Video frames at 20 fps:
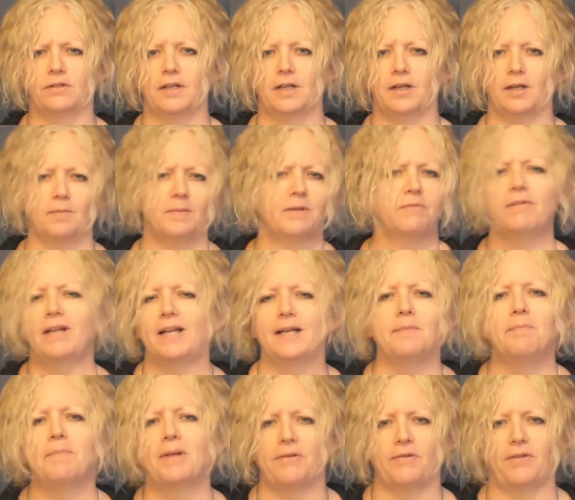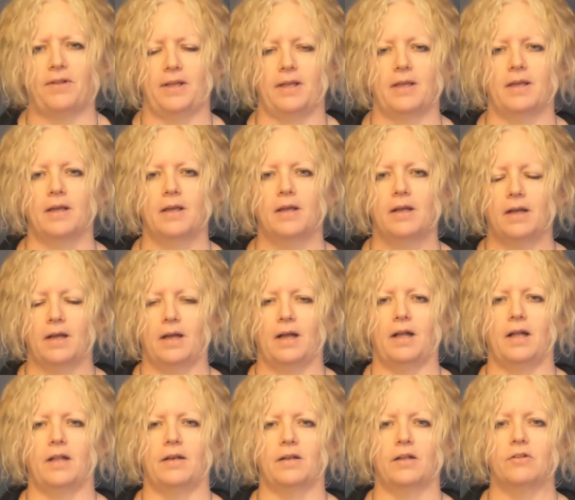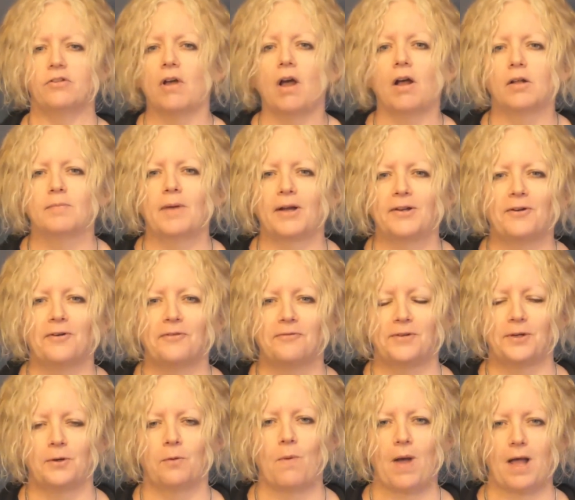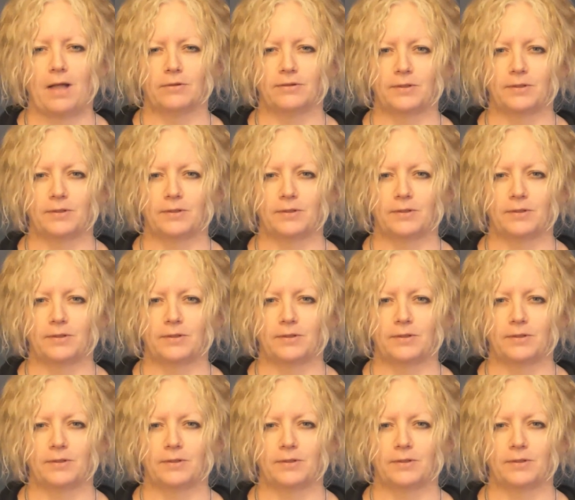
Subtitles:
can be really busy and a child might not feel well.